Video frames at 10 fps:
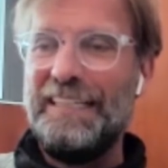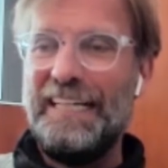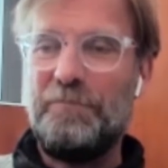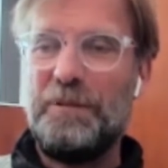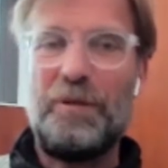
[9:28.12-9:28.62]

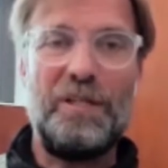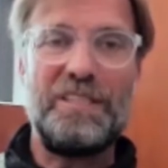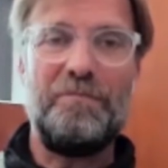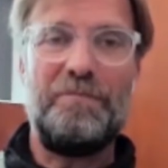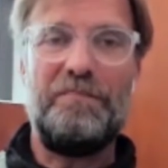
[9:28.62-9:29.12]
happy
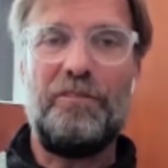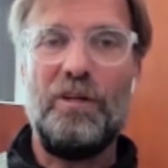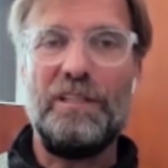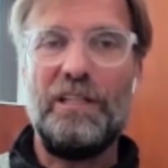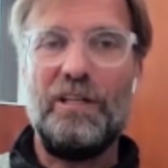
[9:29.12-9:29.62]
person
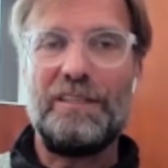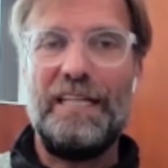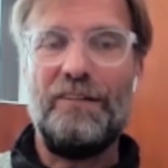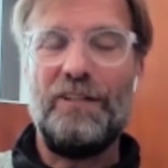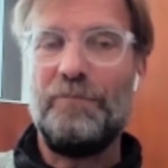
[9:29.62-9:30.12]
before the
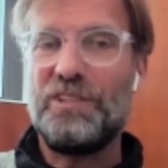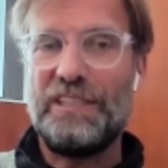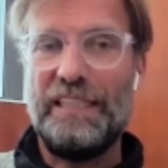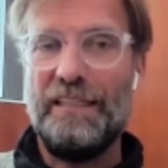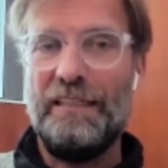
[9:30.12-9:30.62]
lockdown. I'm
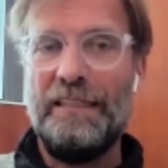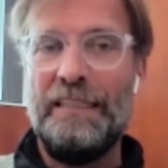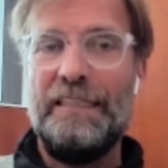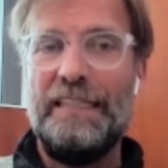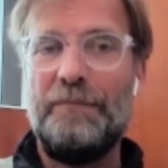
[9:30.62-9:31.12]
still
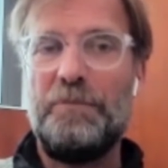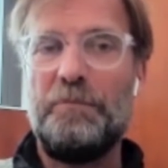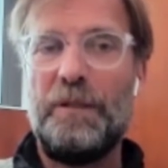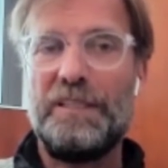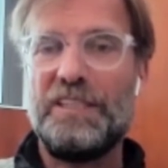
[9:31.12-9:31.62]
a happy
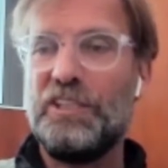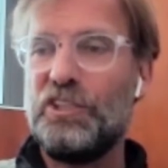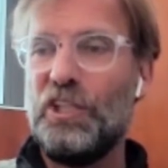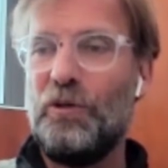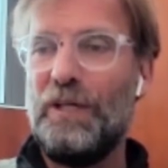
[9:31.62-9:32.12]
person.
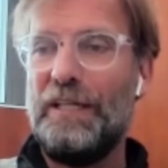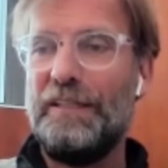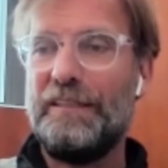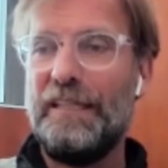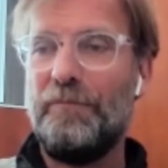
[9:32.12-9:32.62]
So,
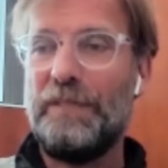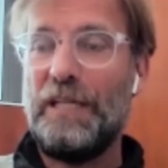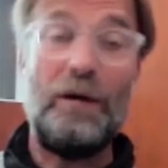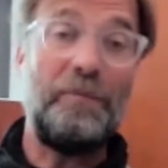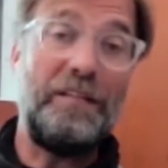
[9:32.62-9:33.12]
and
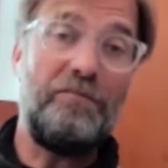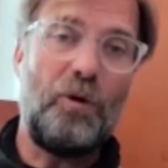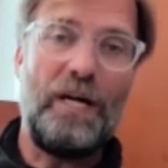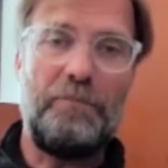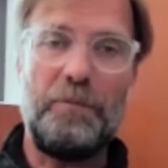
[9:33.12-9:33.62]
now I'm even
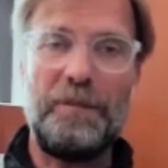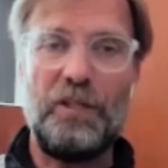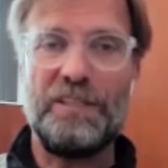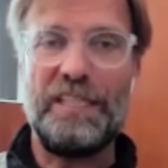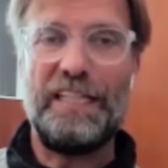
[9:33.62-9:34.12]
more happy
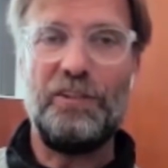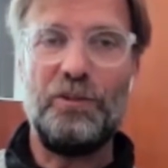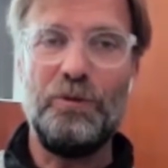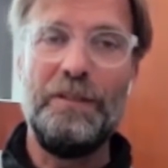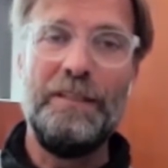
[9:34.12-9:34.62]
because I can
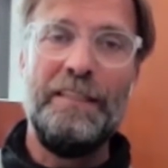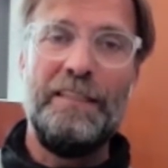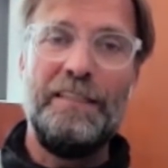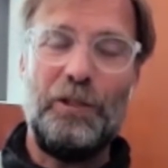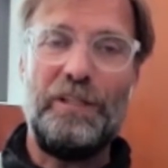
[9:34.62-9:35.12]
do
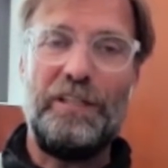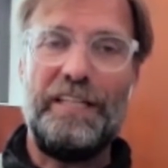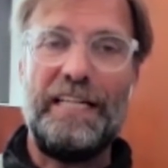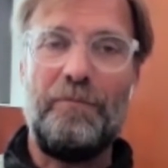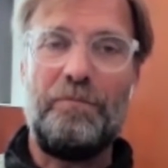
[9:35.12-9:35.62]
the only
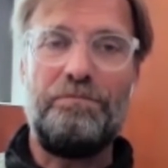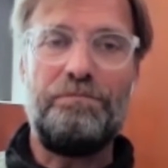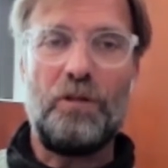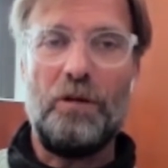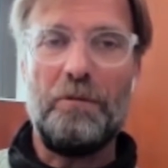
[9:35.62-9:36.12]
thing I'm
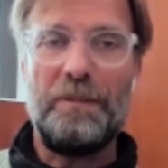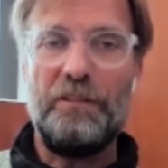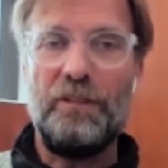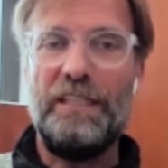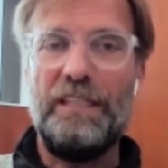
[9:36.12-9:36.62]
probably
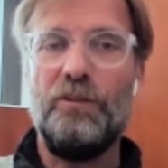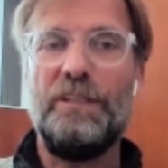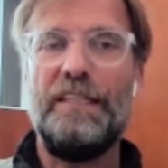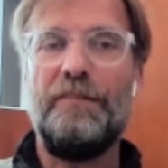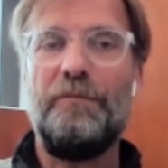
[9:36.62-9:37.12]
really
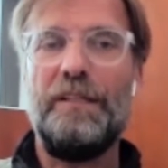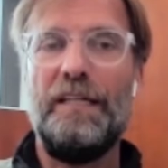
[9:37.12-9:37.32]
good in,